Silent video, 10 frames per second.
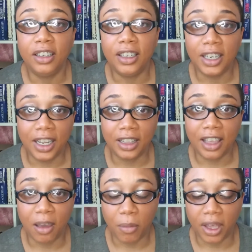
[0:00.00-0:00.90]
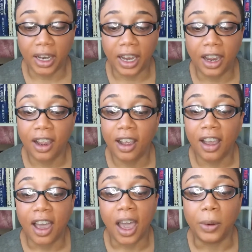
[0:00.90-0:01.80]
need that money.
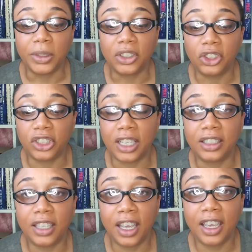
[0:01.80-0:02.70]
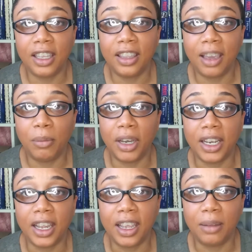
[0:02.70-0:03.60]
I would suggest taking that
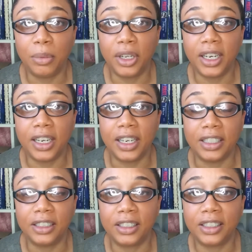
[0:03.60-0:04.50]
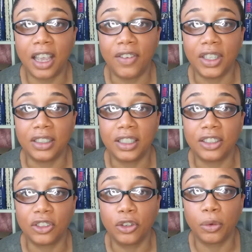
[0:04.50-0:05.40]
money and putting it into savings.
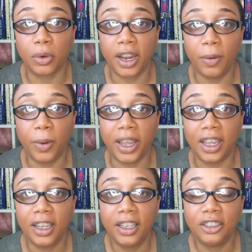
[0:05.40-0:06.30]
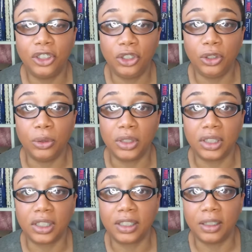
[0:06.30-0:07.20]
That's a great way to
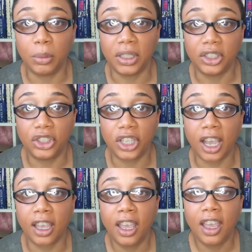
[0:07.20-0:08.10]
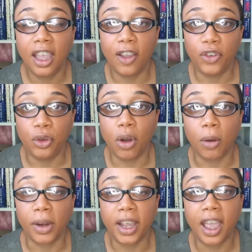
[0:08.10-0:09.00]
use the stimulus check if you
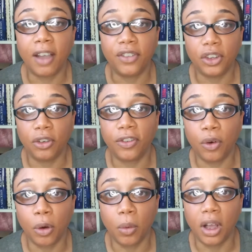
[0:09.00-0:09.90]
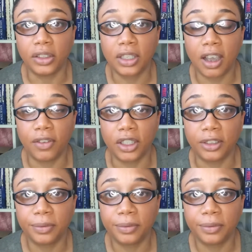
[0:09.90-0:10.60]
already have your four walls covered.